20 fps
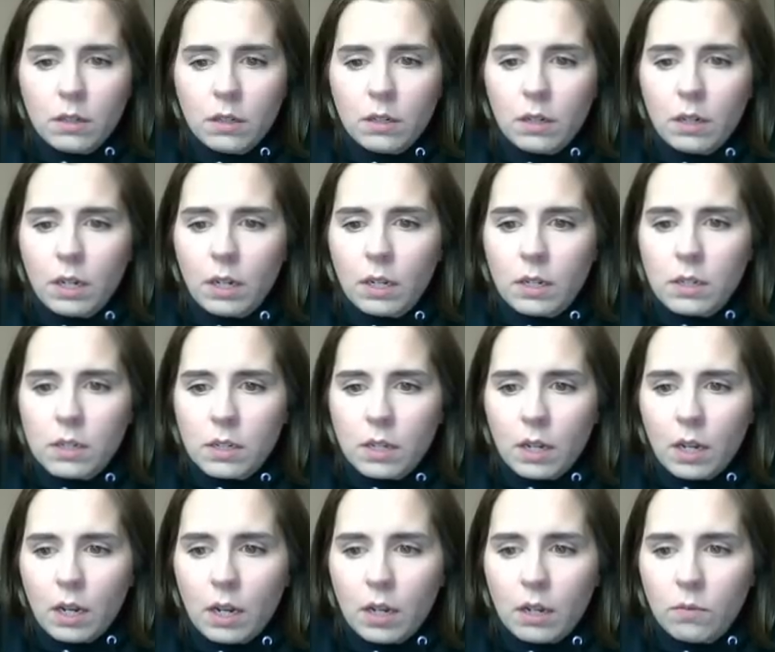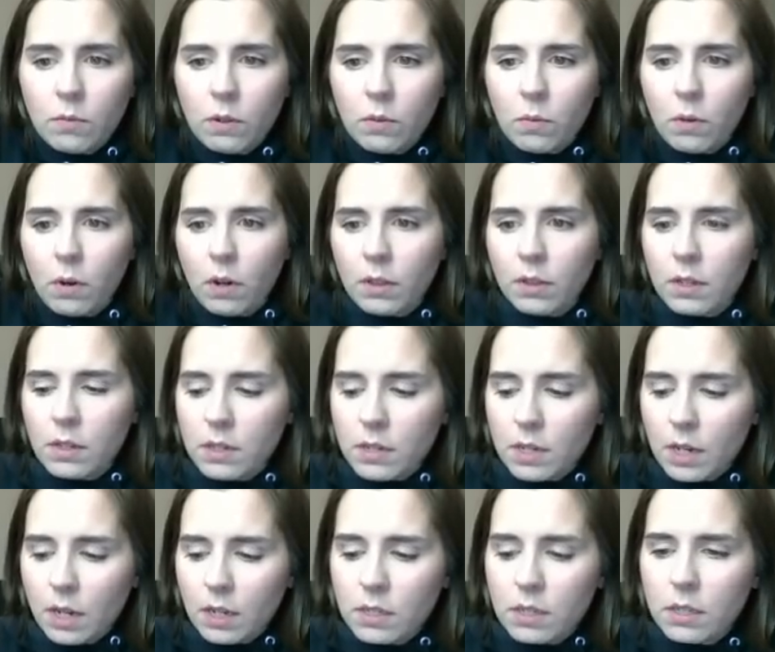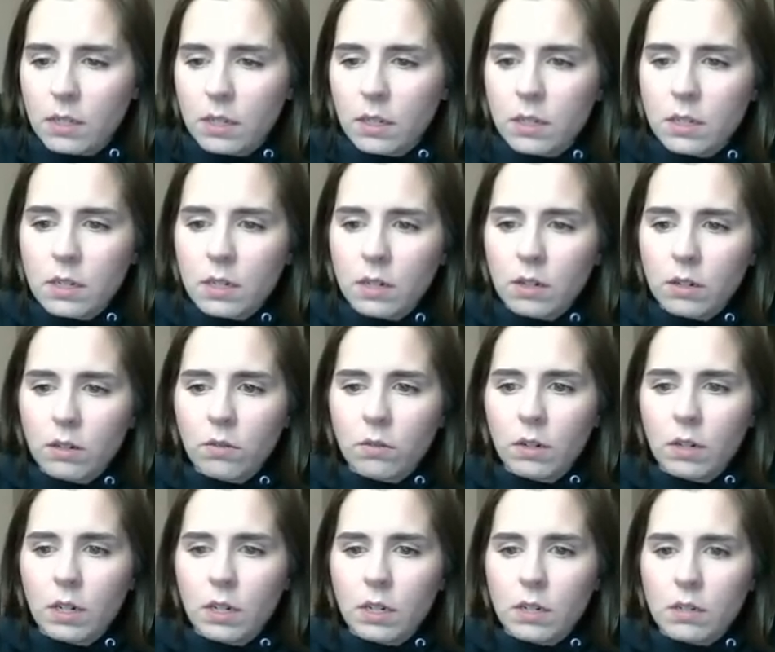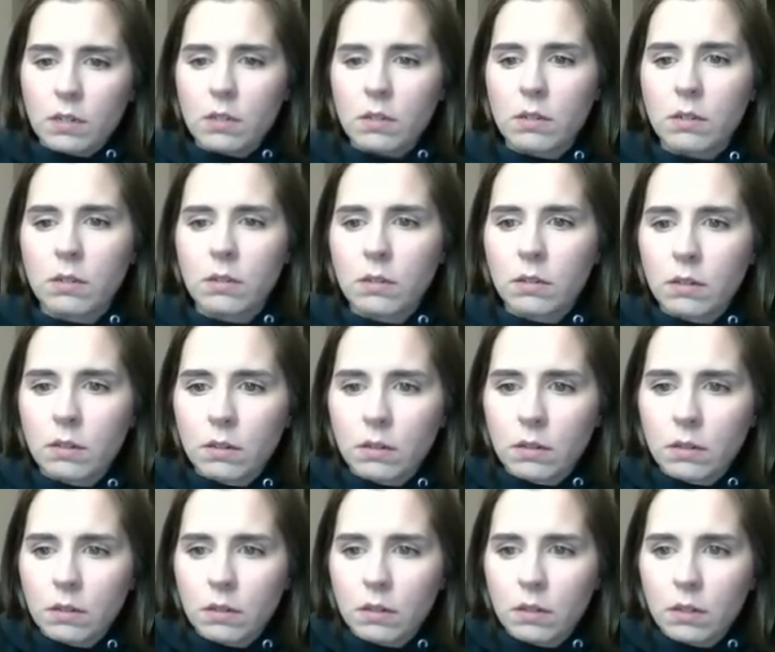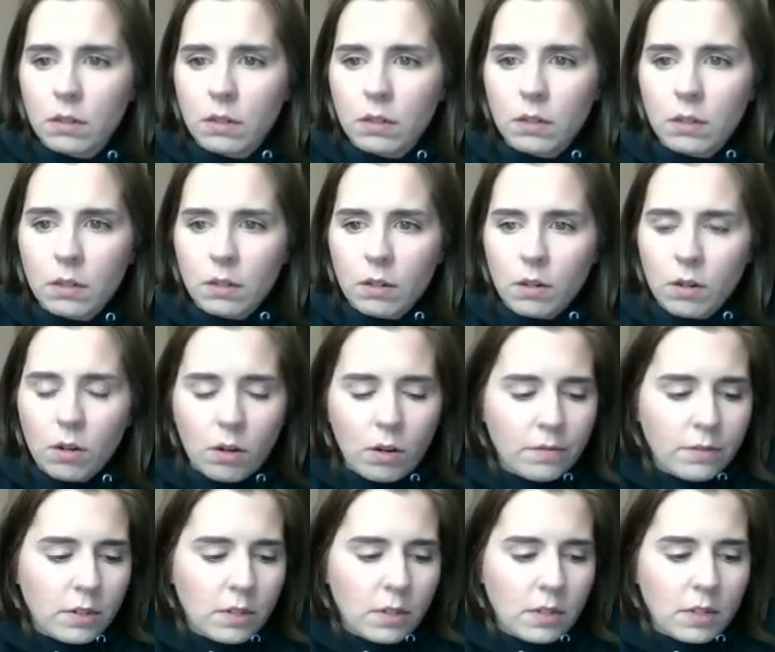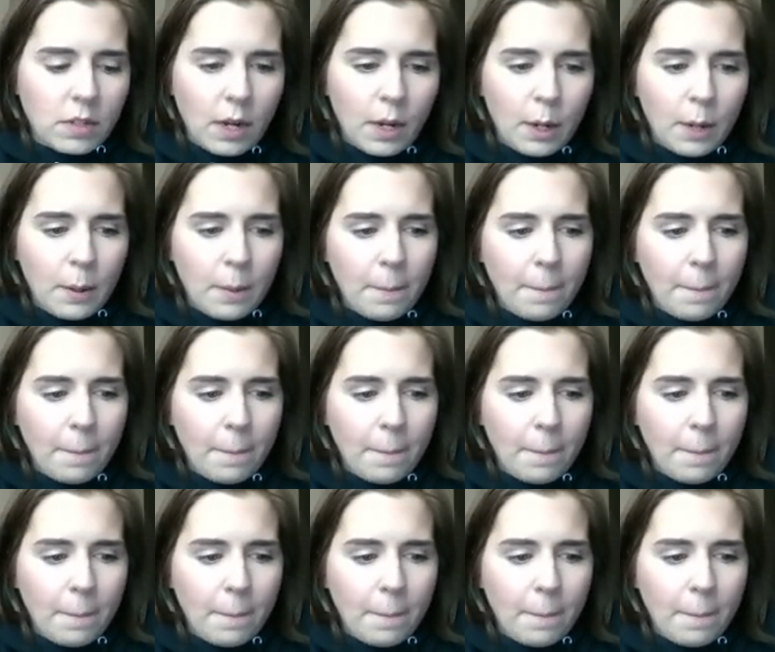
And again, we want this at 60 degrees off to the side.